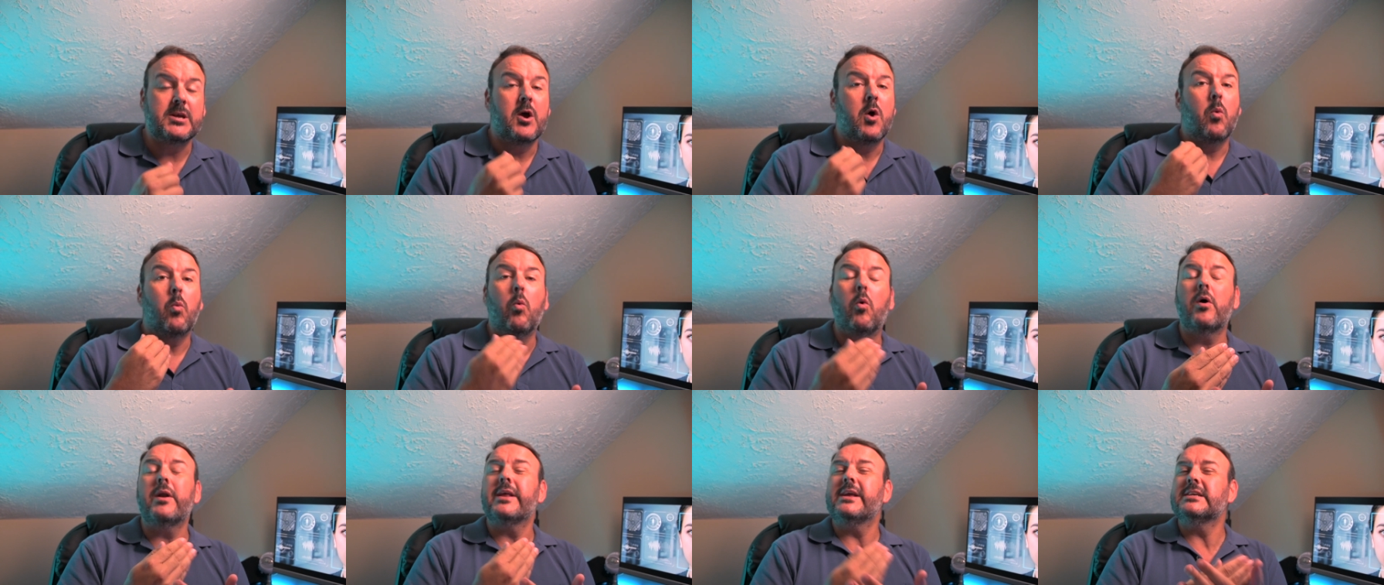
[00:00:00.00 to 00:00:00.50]

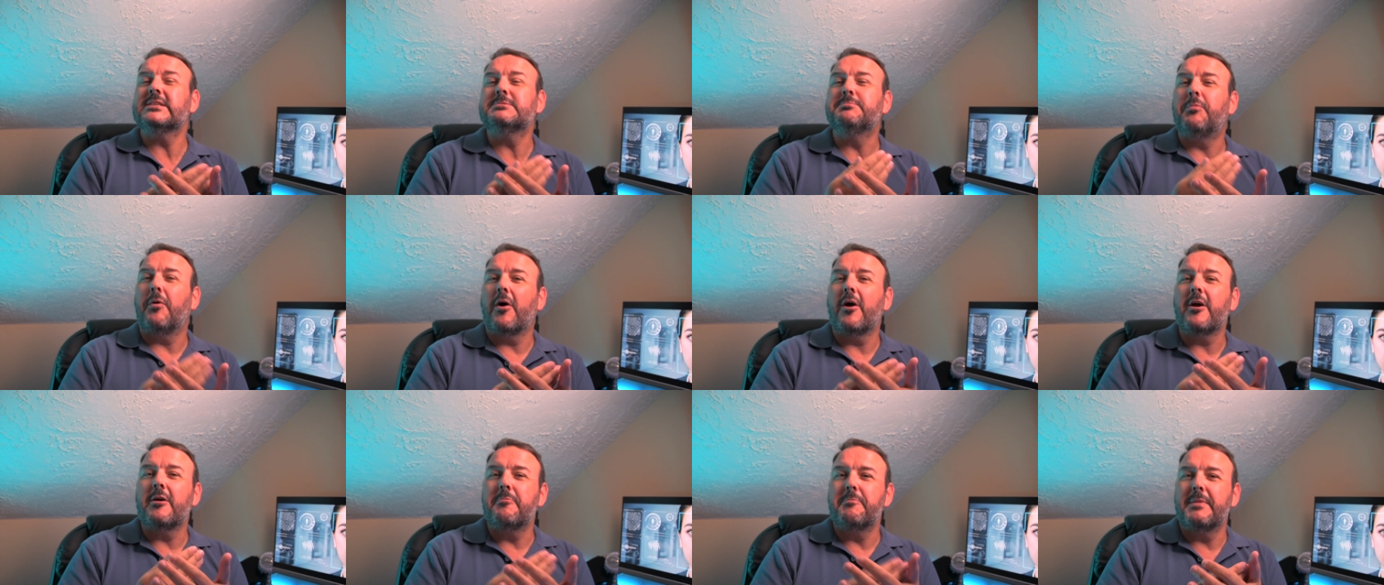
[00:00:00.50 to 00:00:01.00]
What is
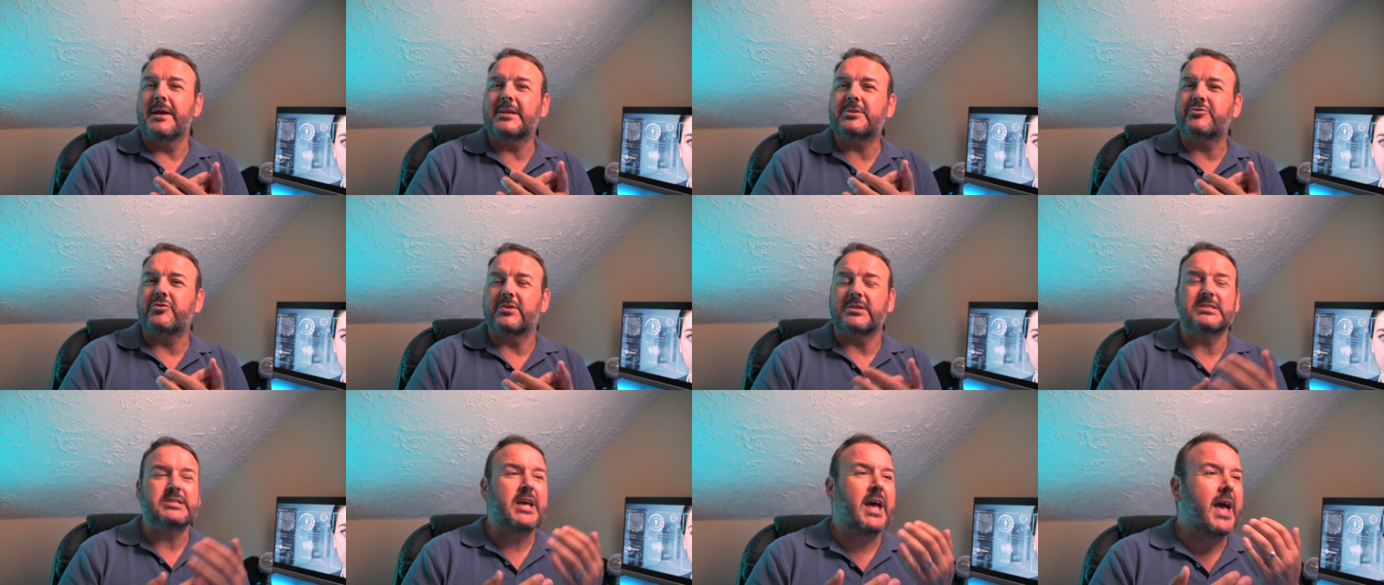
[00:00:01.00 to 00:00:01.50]

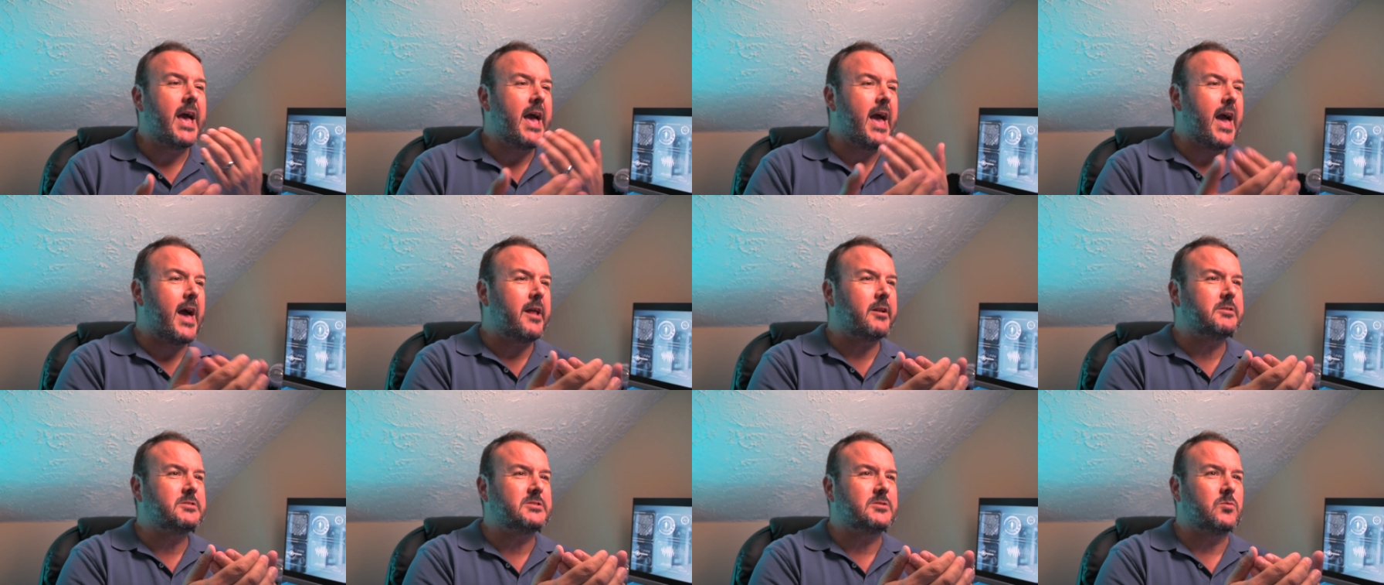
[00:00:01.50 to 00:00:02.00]
biometrics? How
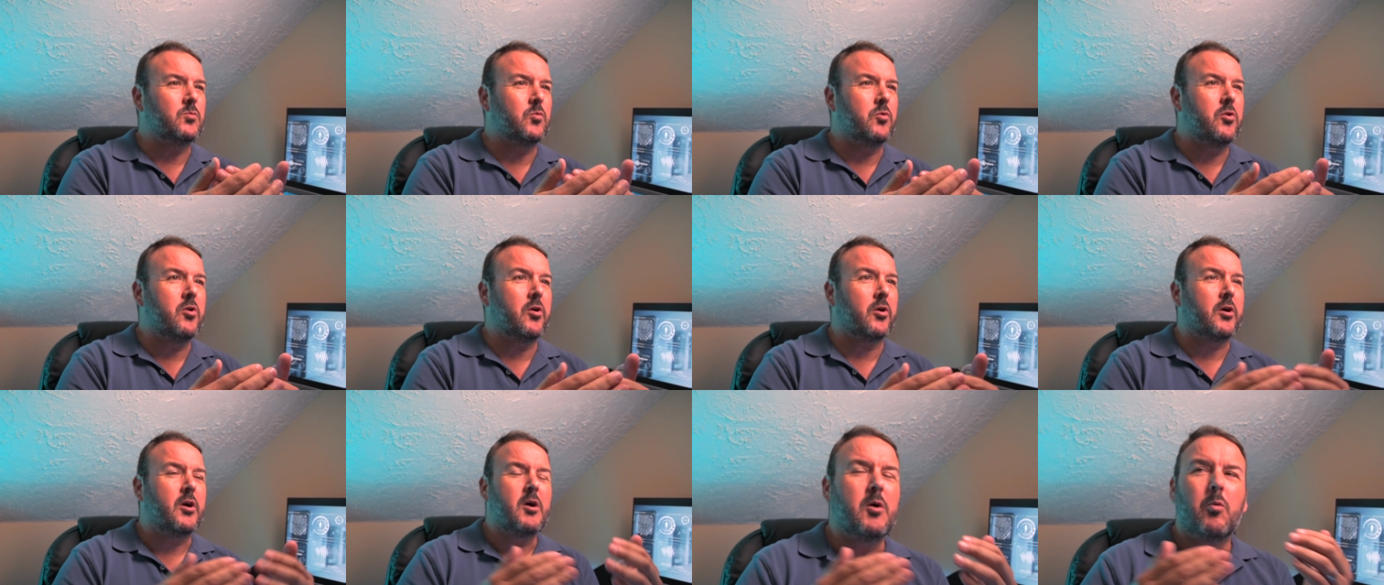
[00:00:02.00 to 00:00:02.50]
does it
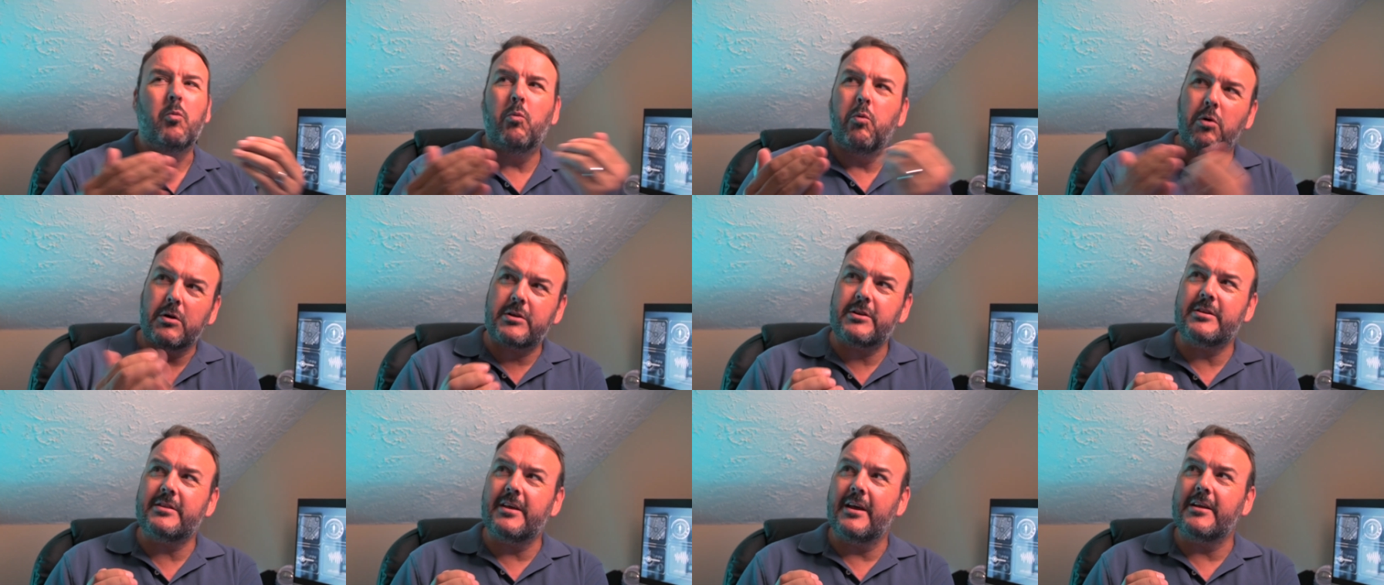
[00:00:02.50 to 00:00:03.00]
work? What
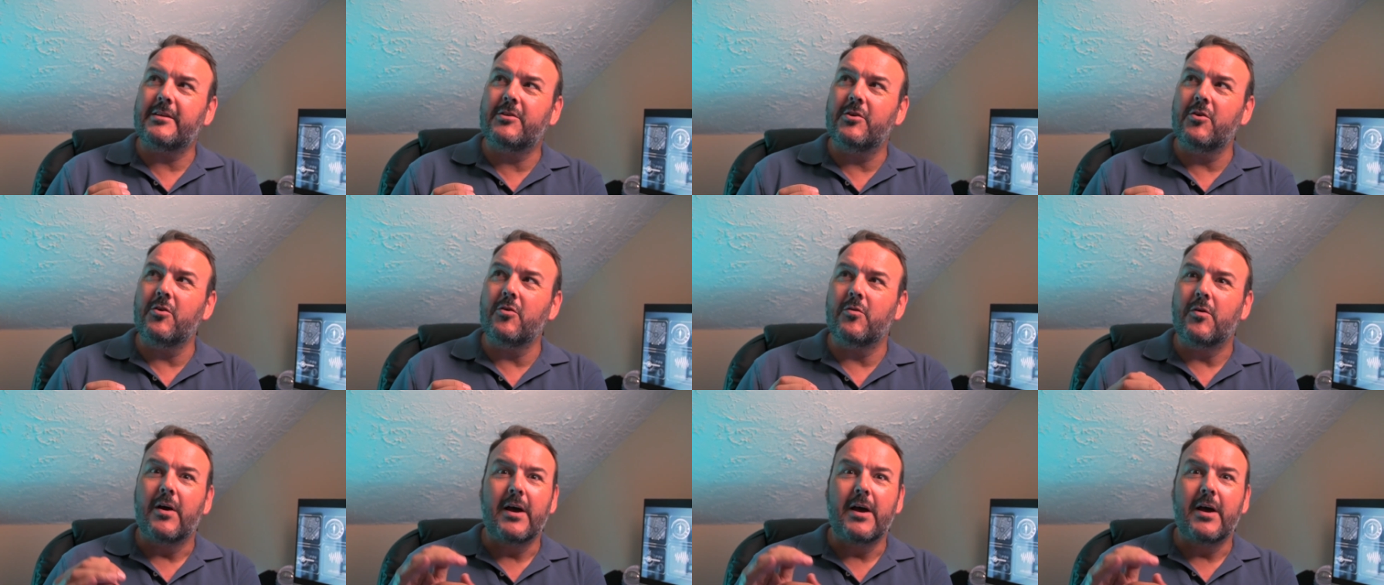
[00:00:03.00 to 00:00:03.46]
do they do?